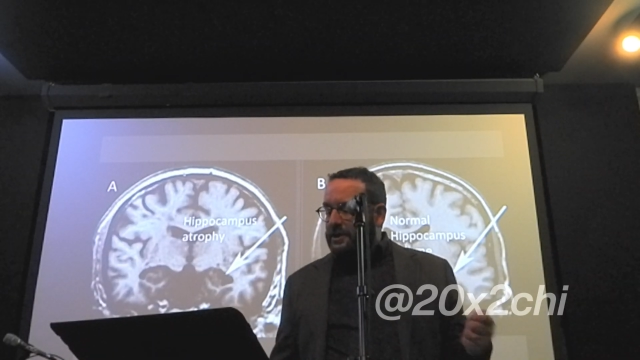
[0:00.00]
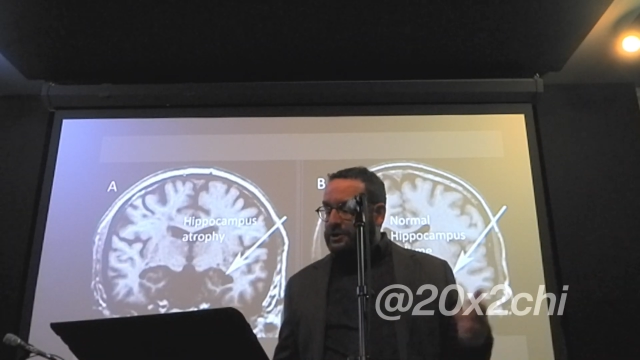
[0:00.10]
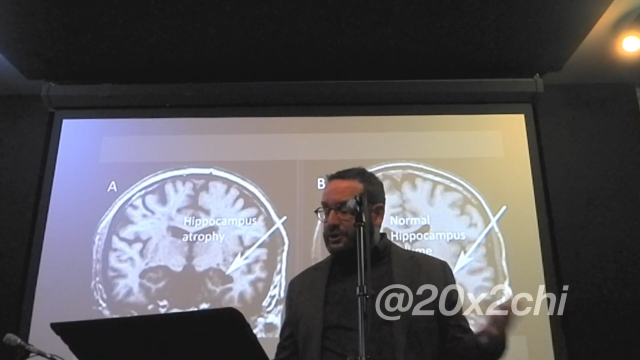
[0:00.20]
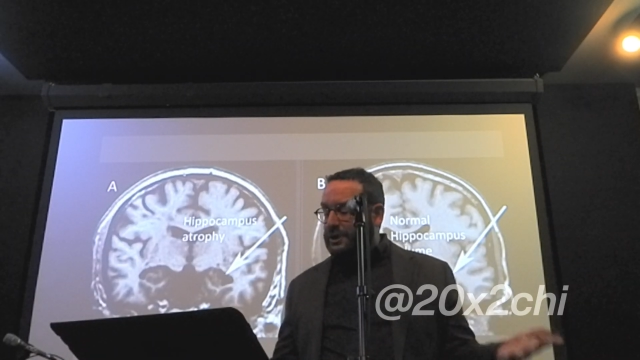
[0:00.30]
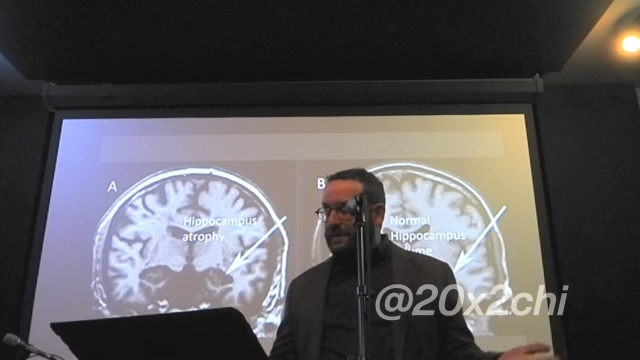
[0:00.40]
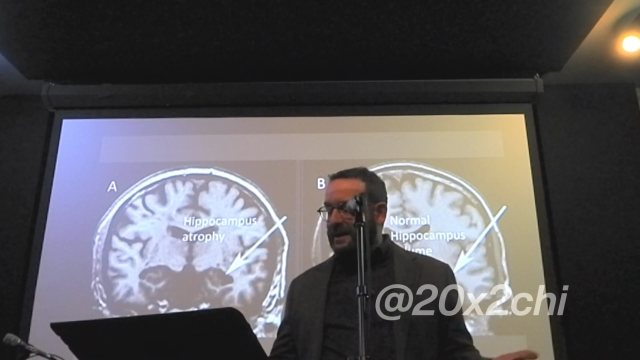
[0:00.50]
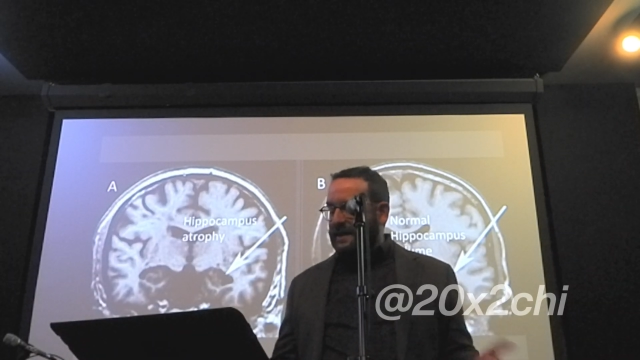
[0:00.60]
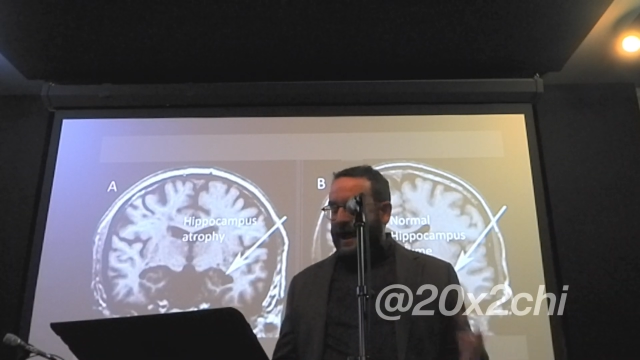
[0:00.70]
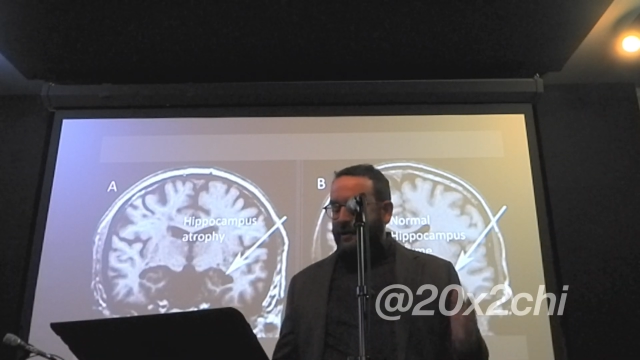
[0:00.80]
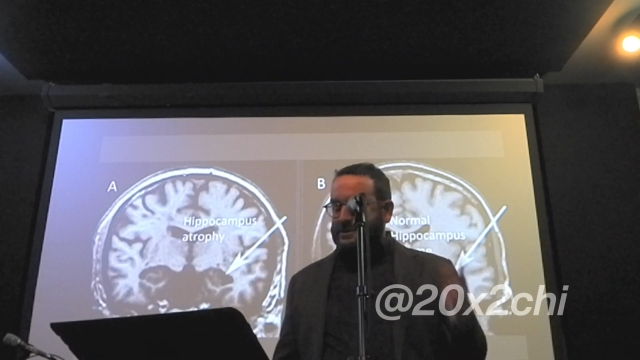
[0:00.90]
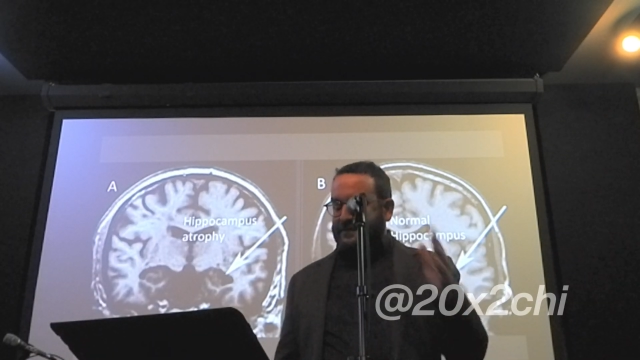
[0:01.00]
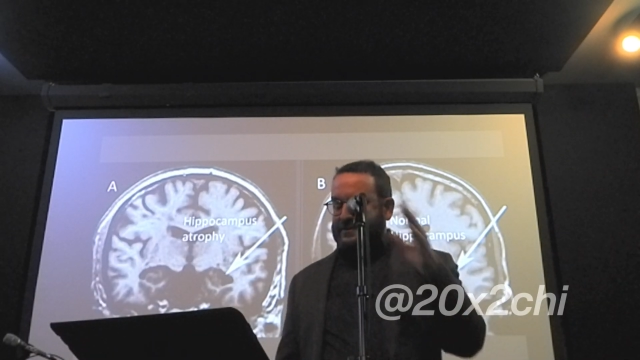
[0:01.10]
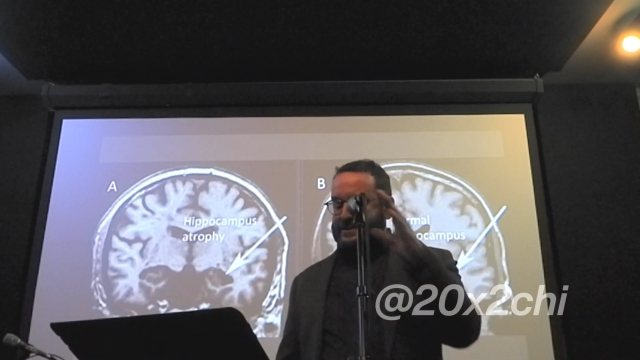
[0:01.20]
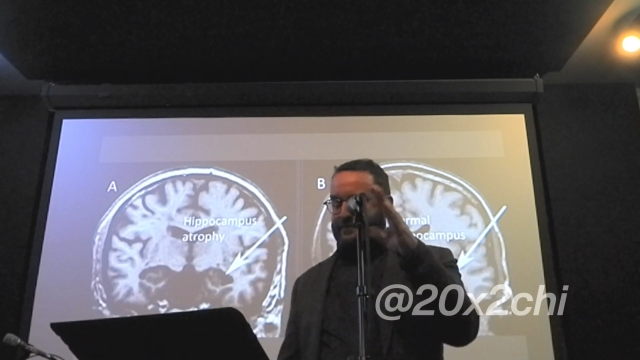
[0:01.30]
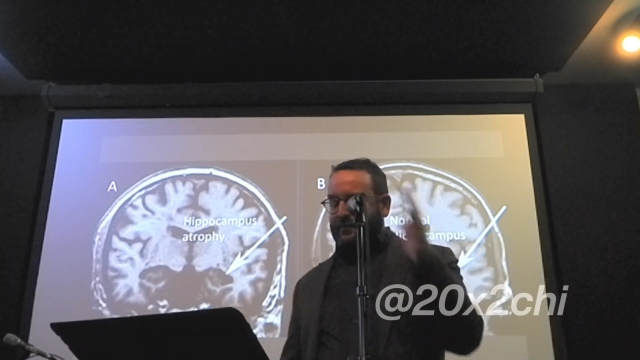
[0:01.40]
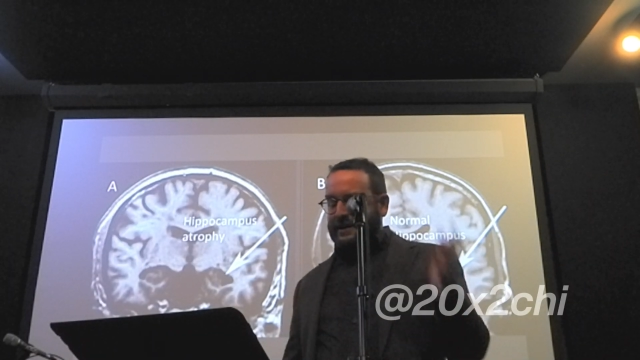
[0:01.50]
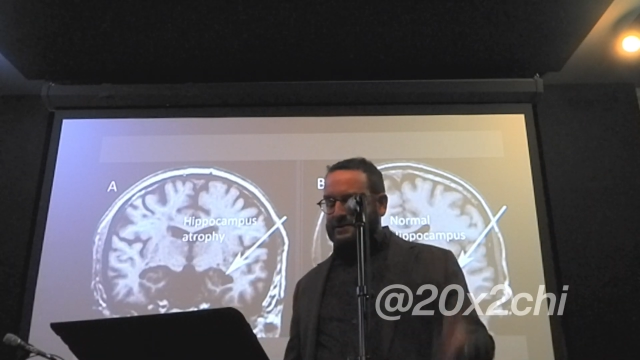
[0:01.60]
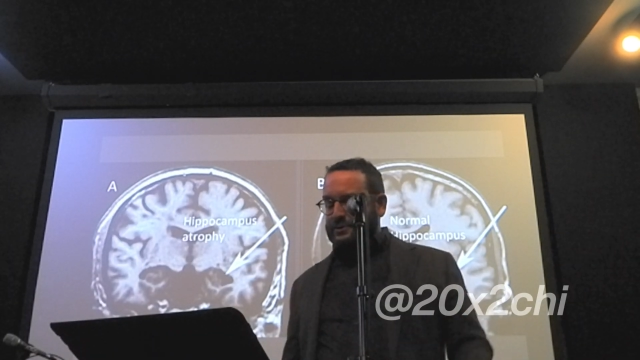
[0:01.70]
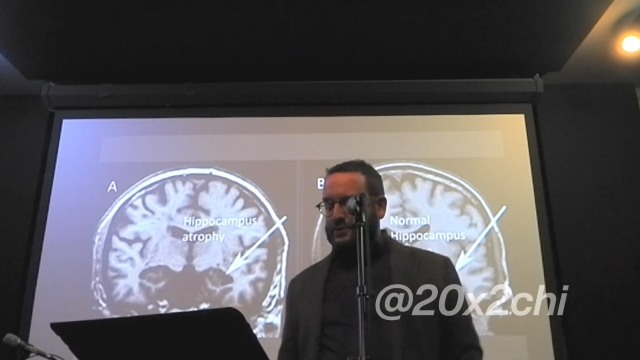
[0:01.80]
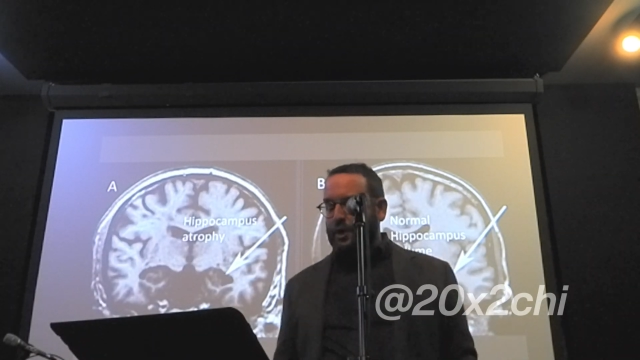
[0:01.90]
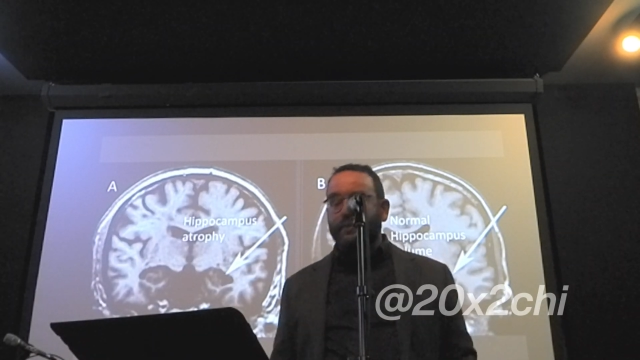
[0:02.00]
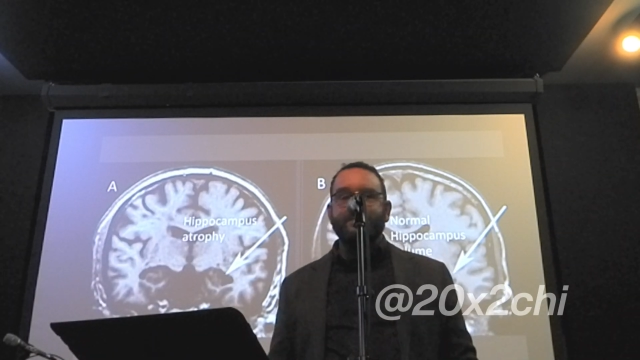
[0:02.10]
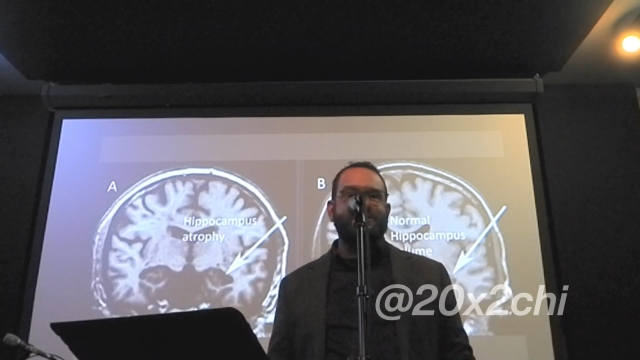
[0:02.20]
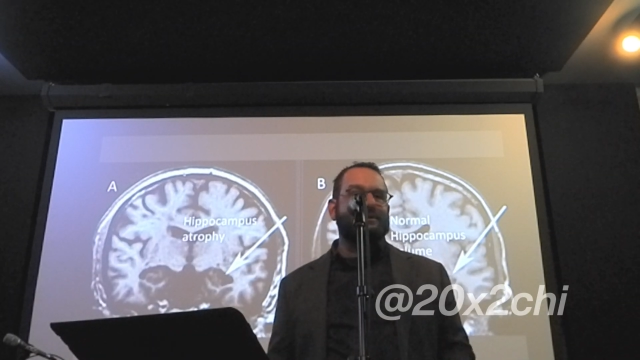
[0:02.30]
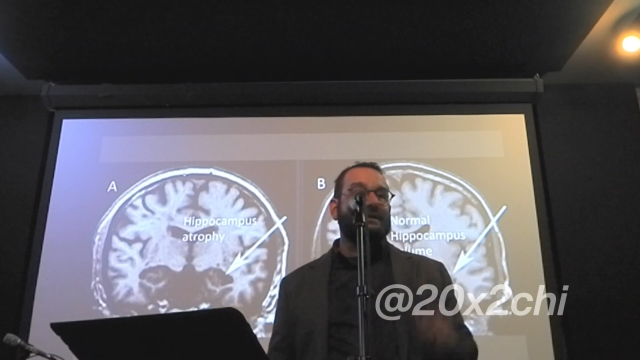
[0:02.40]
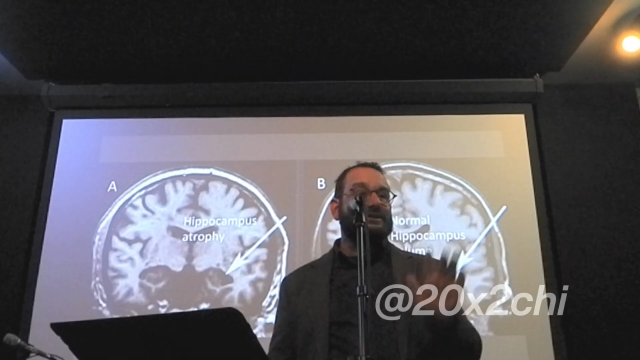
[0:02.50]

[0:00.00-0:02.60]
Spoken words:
Should she be allowed to visit friends whose homes